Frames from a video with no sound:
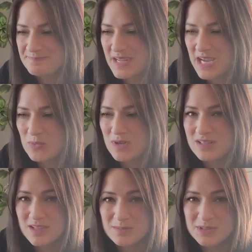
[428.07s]
I
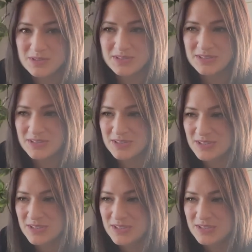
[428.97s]
welcome your
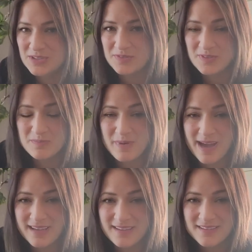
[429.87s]

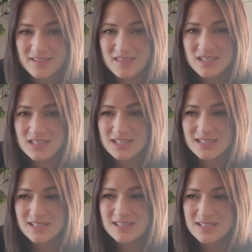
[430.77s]
feedback on
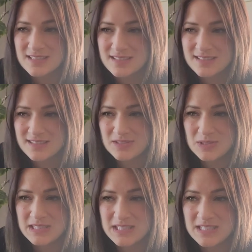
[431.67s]
this. To
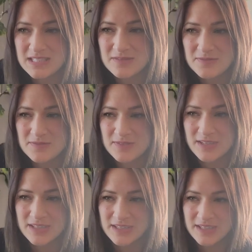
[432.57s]
see if
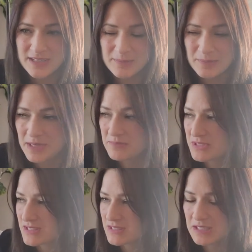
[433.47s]
I'm
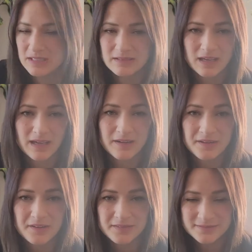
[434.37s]
just like, I don't
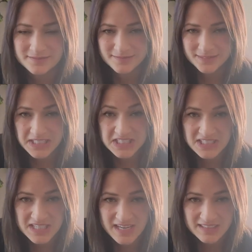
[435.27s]
know, in
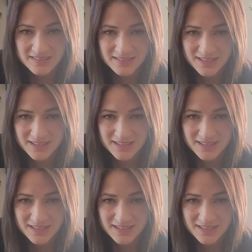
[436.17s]
denial.